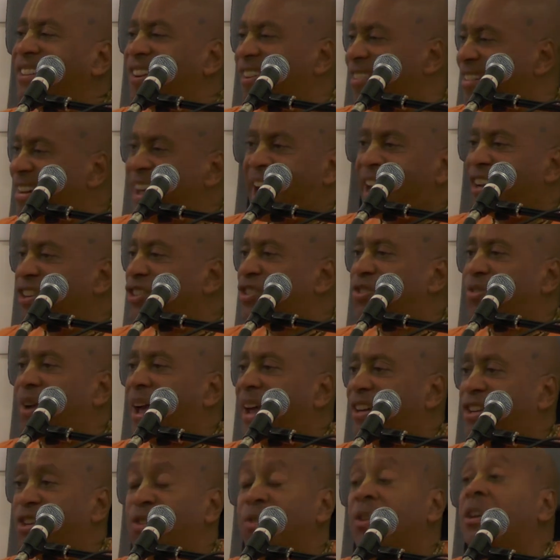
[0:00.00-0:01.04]
They're not
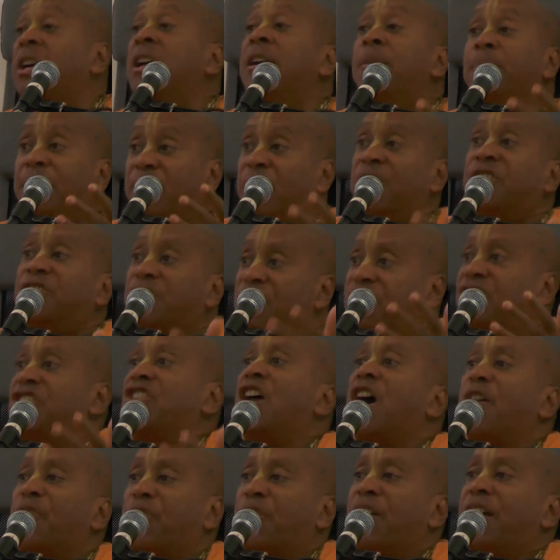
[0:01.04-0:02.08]
attracted because there's
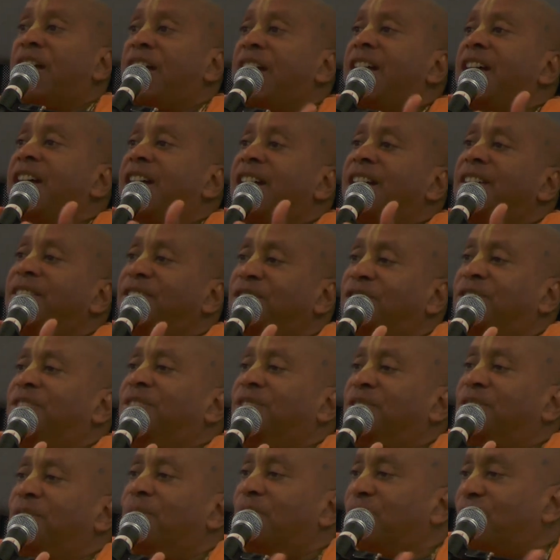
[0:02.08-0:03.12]
nothing
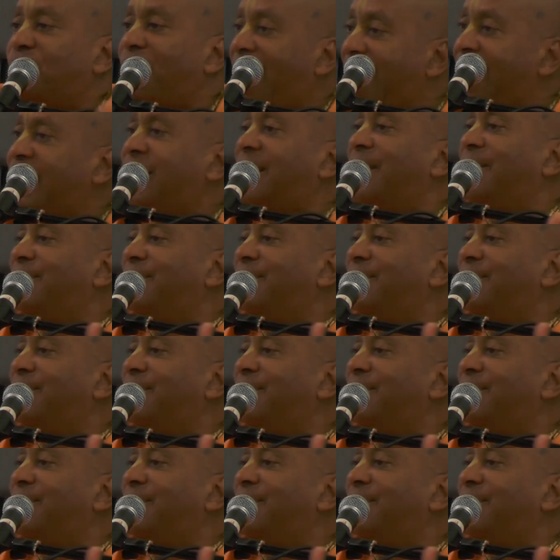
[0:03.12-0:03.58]
to attract